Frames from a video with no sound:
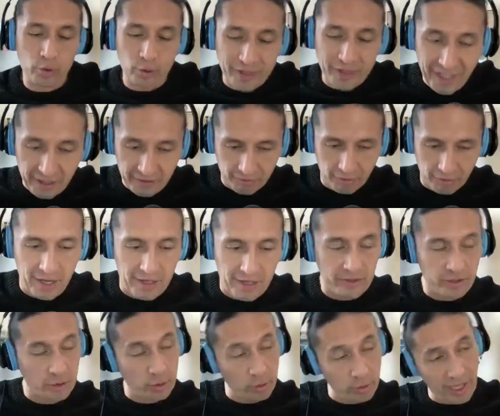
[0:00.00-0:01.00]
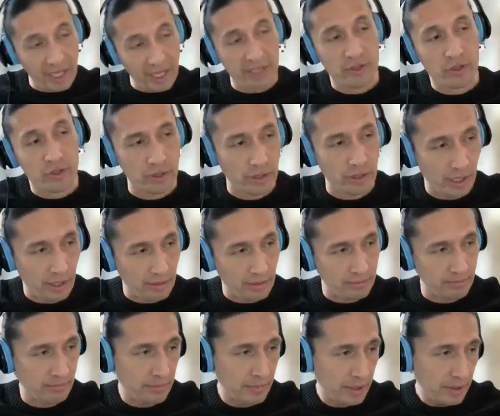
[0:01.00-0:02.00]
to give rights to nature
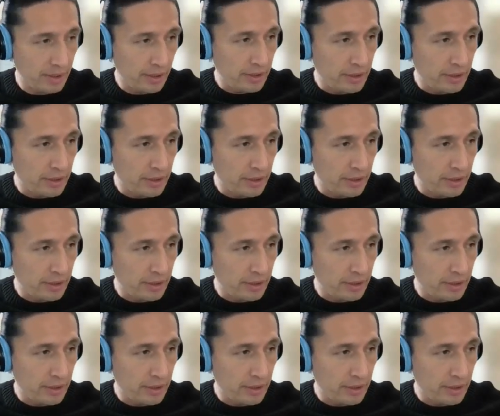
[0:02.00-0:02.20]
and